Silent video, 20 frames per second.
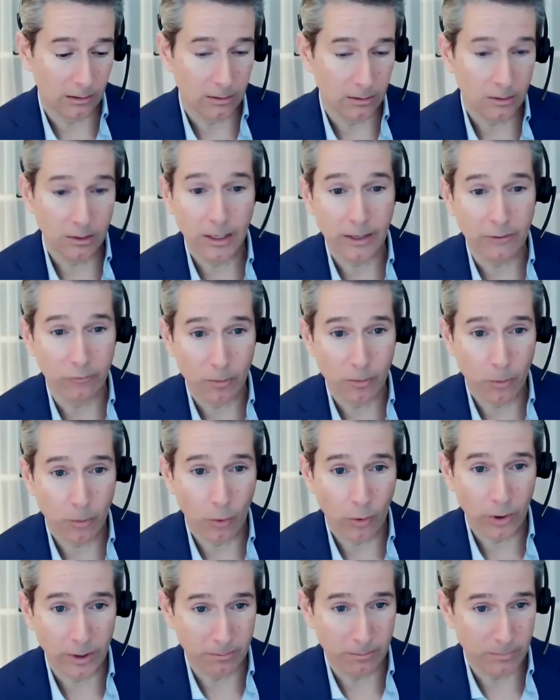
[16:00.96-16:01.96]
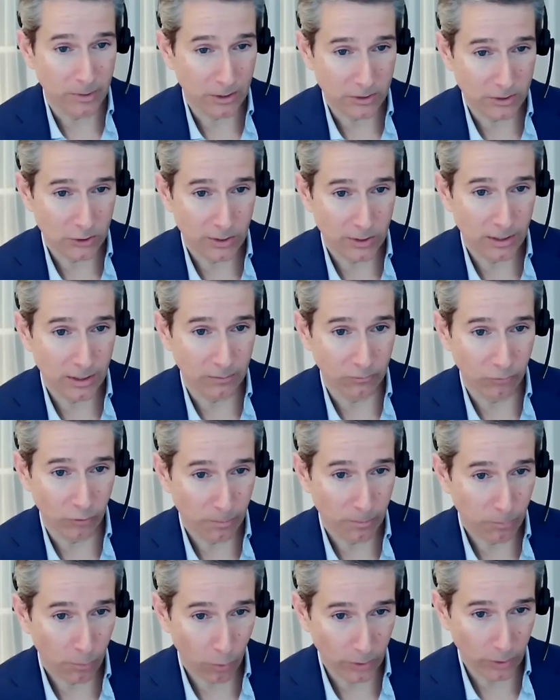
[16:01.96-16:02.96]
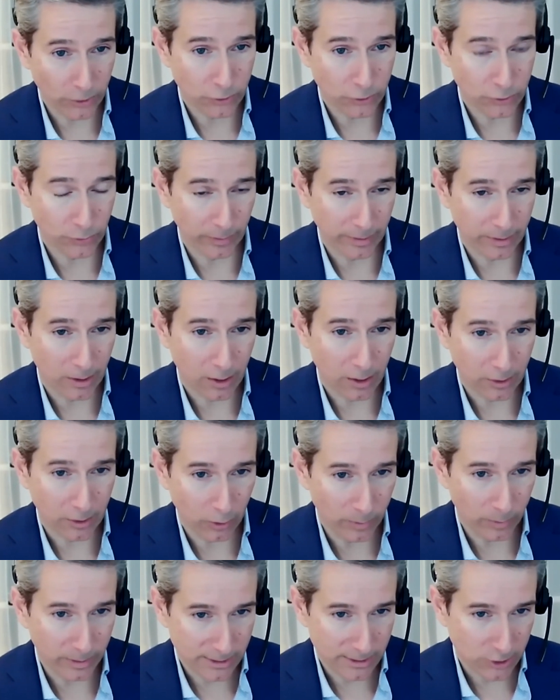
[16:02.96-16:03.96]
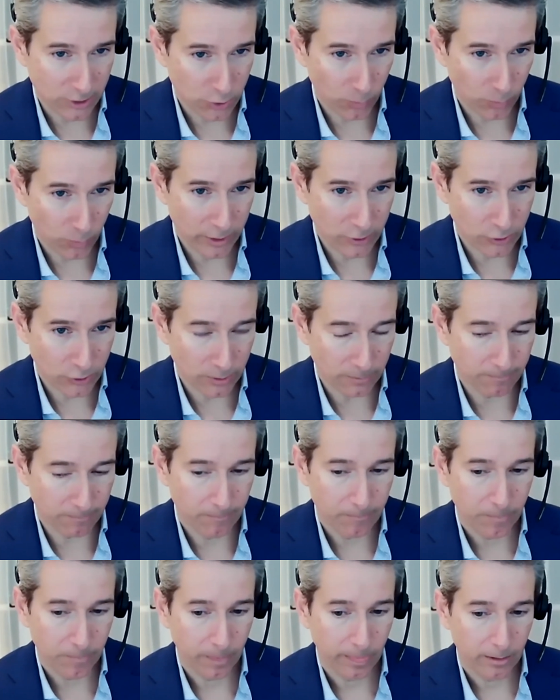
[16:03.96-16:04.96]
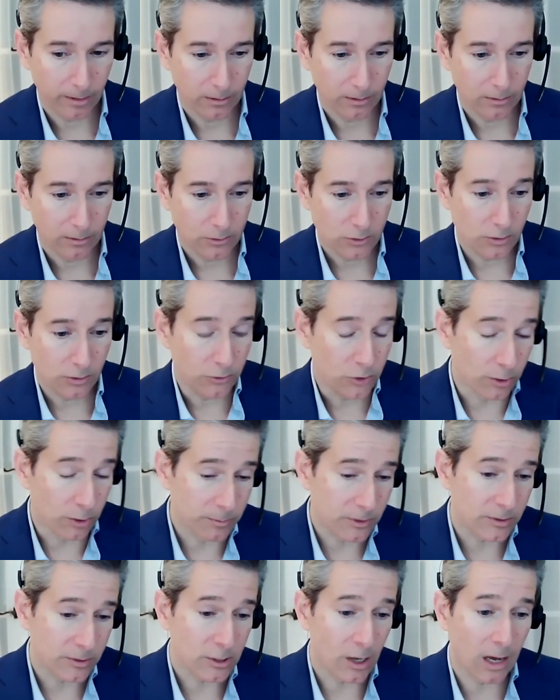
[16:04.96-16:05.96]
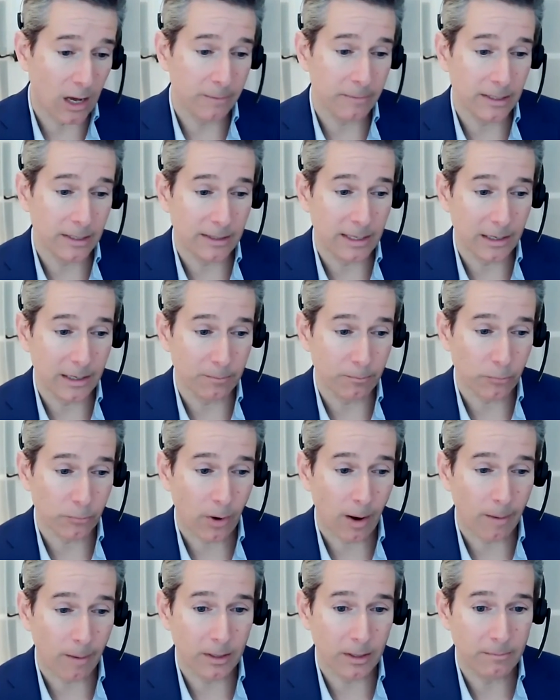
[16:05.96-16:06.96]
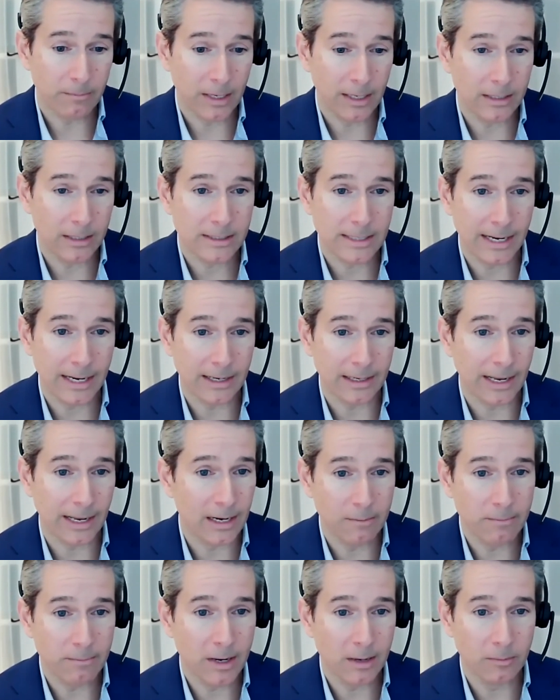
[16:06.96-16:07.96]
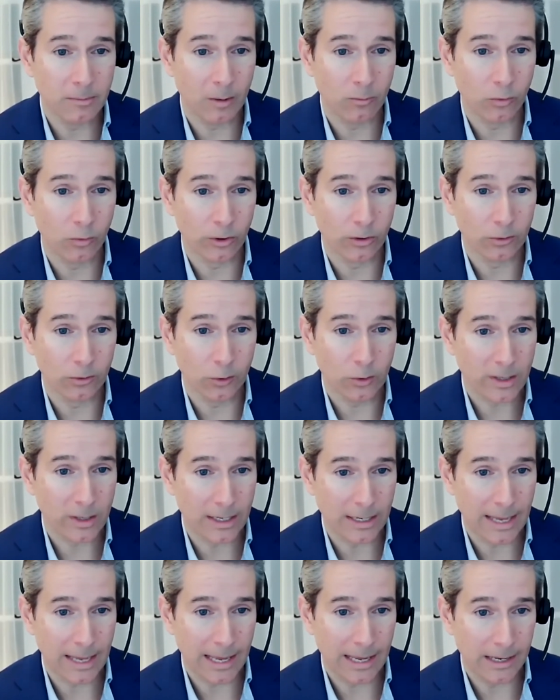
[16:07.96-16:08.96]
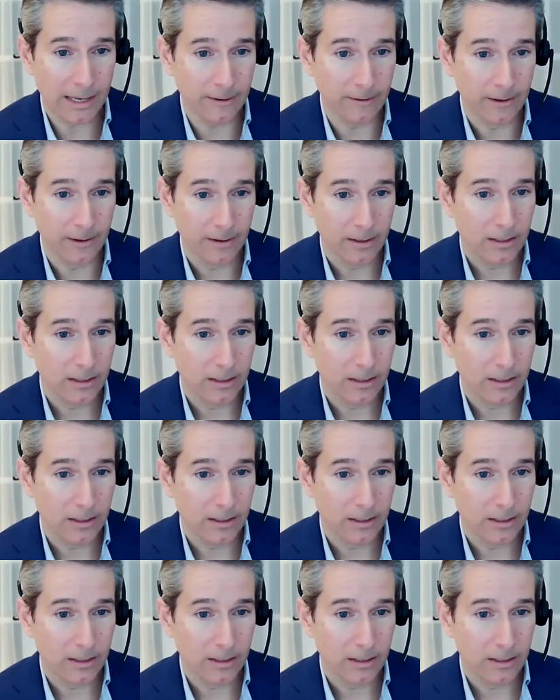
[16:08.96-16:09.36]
late reporting because you didn't report it during an ongoing situation. In terms of timing, that probably means that at a minimum, we're looking at